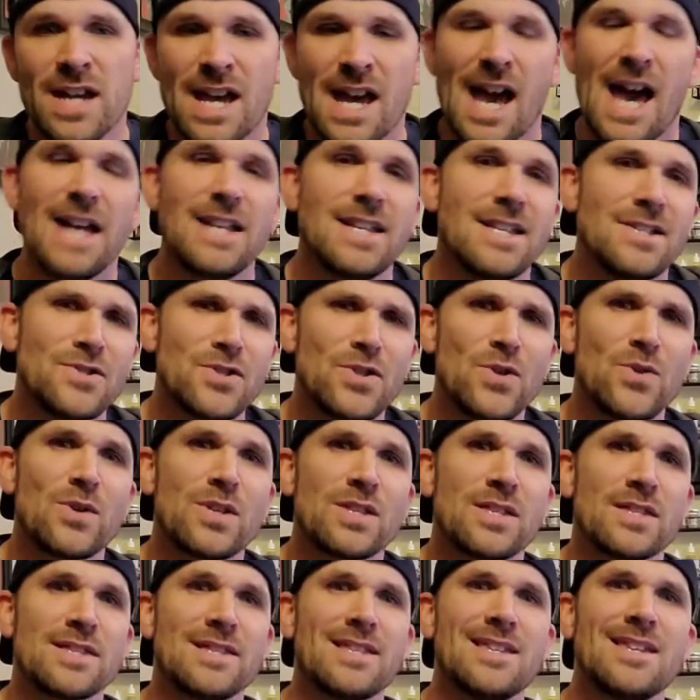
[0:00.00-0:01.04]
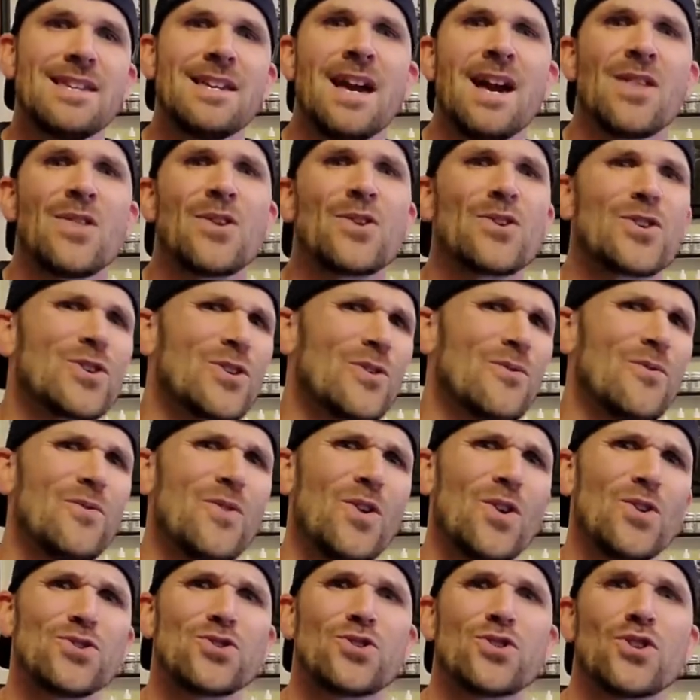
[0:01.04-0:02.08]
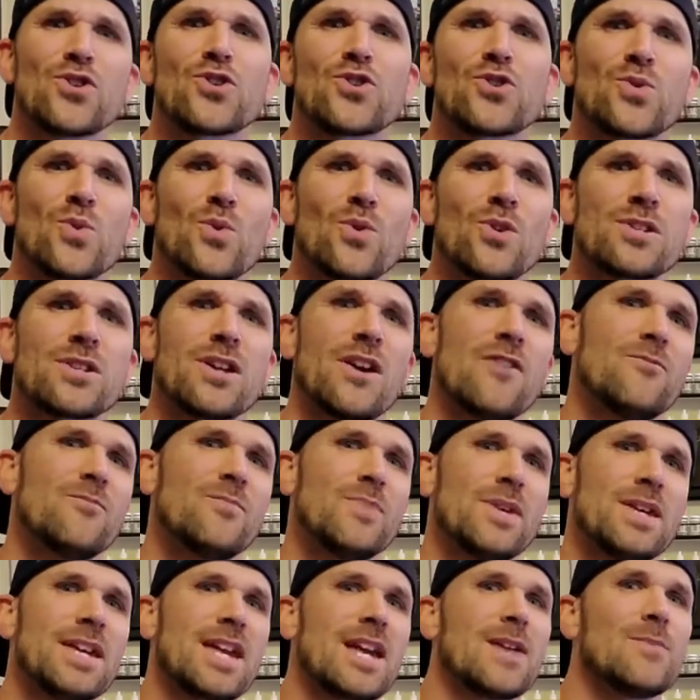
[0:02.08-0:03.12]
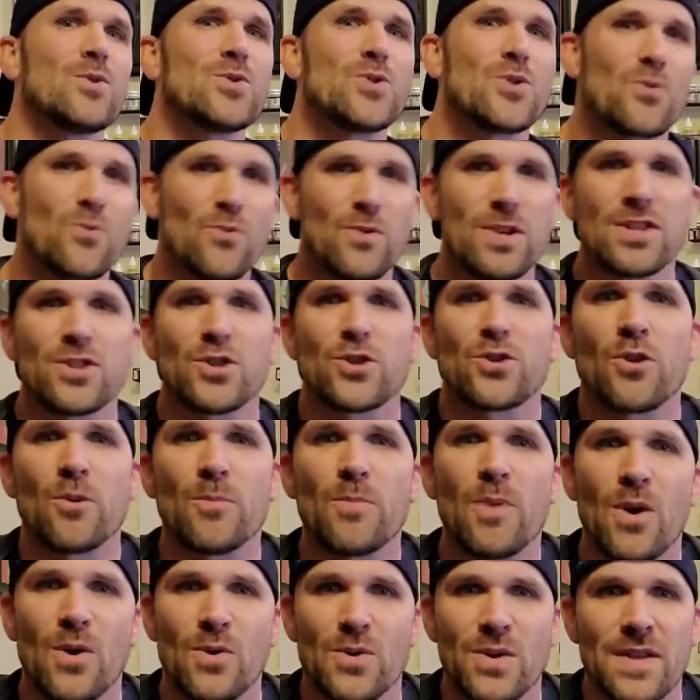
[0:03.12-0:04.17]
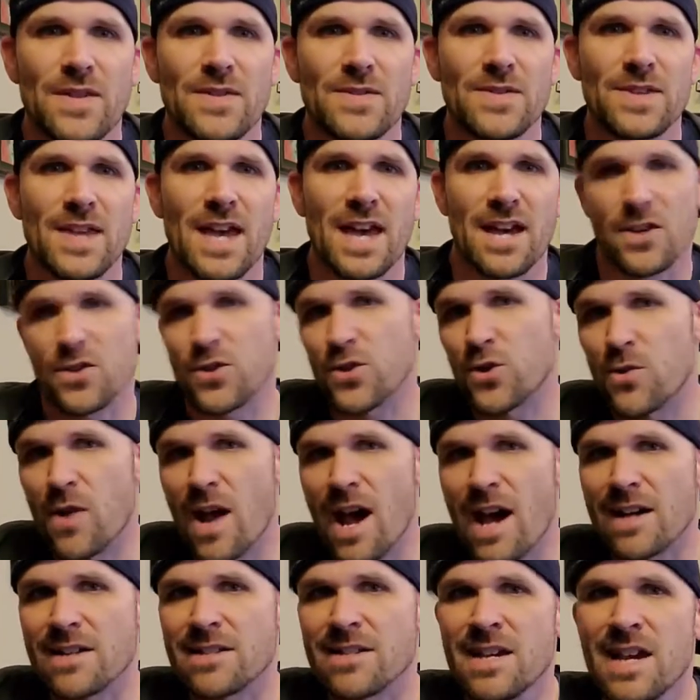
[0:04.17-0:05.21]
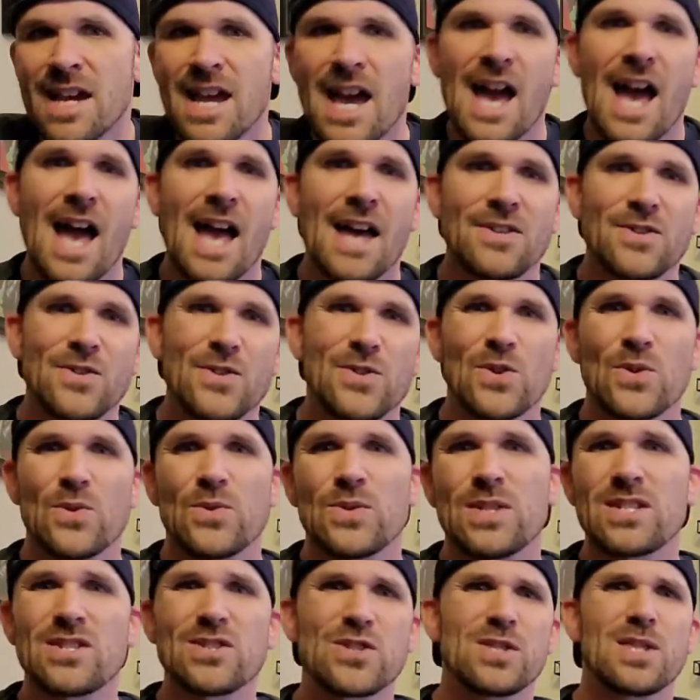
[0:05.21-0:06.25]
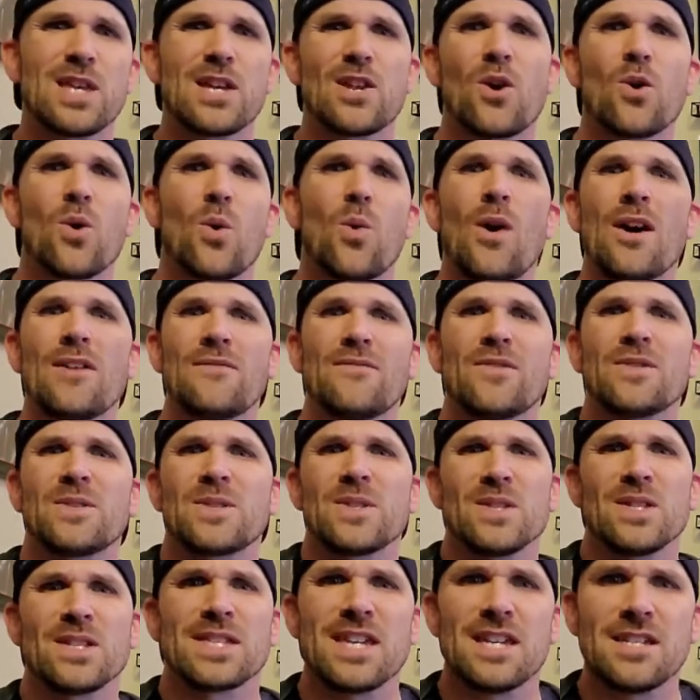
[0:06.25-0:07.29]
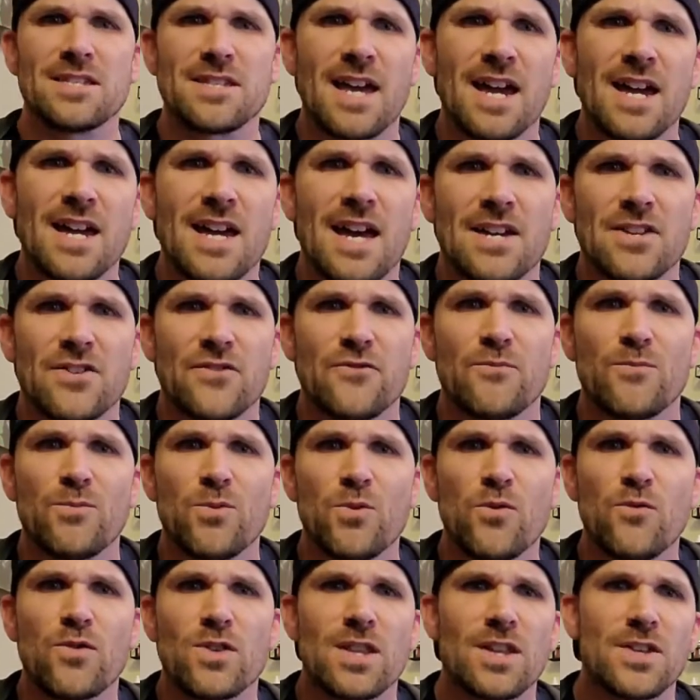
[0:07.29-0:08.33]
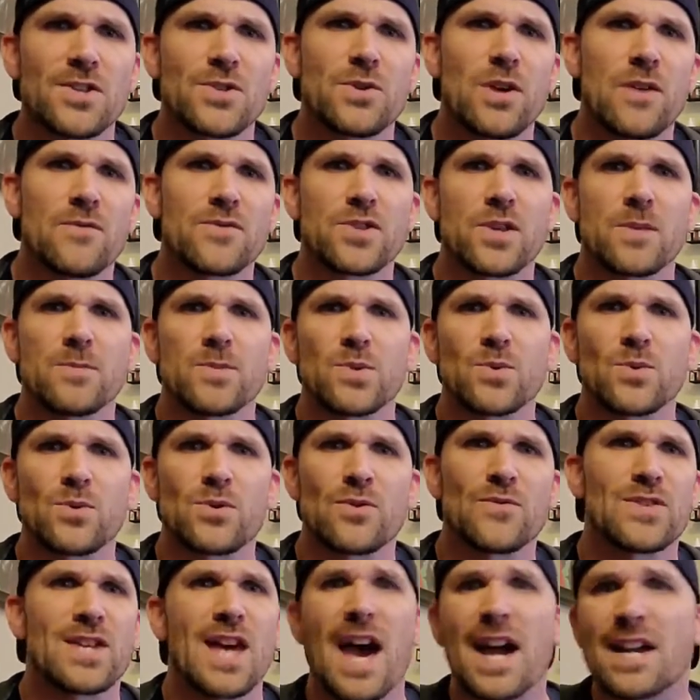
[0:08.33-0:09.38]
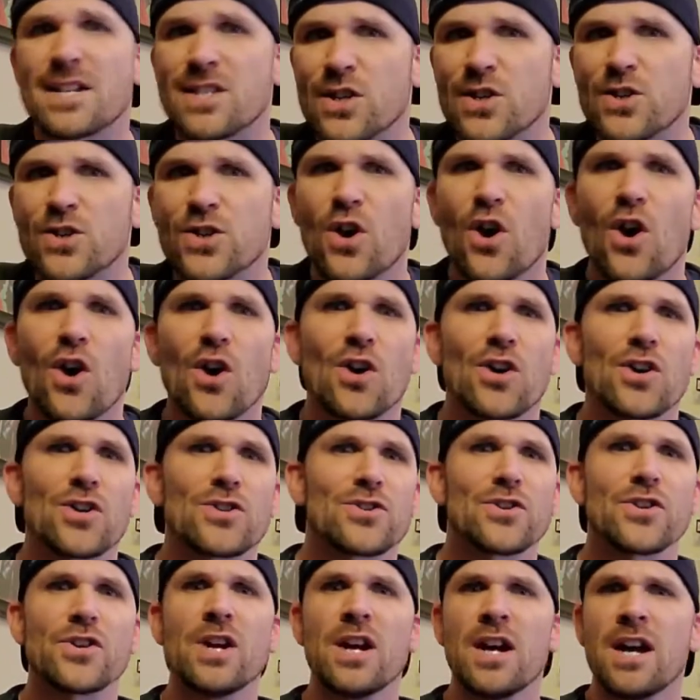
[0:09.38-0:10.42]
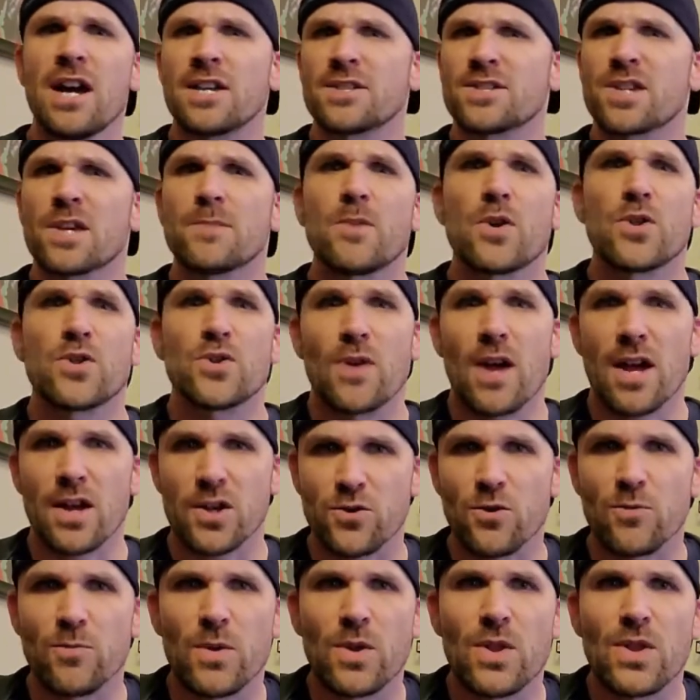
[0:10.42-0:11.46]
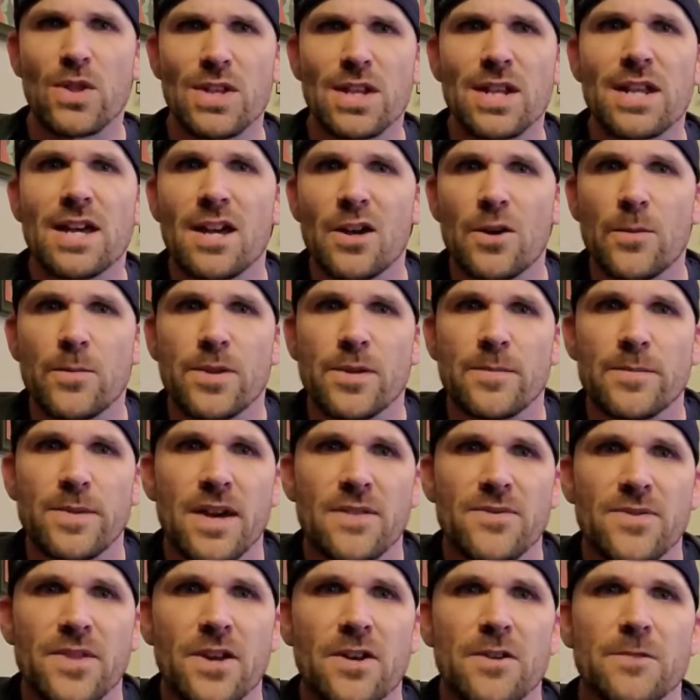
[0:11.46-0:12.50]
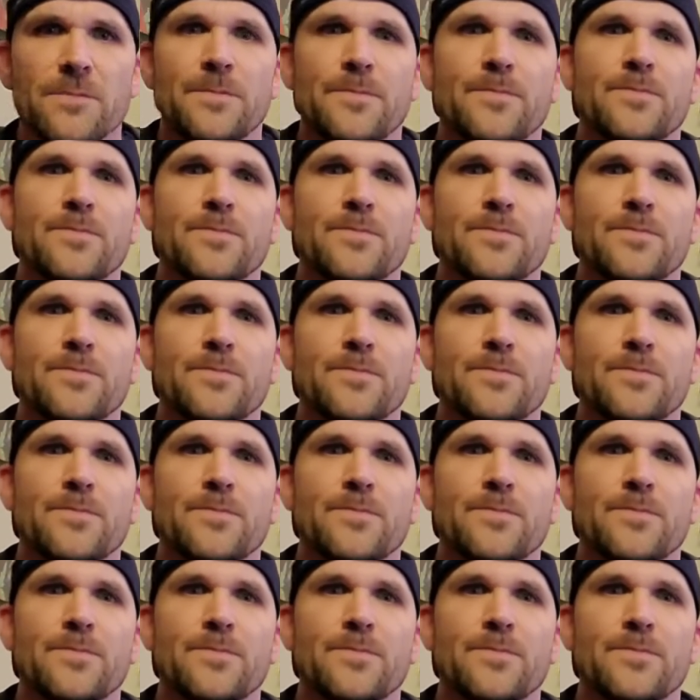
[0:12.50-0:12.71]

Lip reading: And as you can see, they're going to fall just short of being able to reach your opponent's extract. And so they don't quite facilitate that kind of move unless you have some sort of tactics card or some other extra ability to help them get there.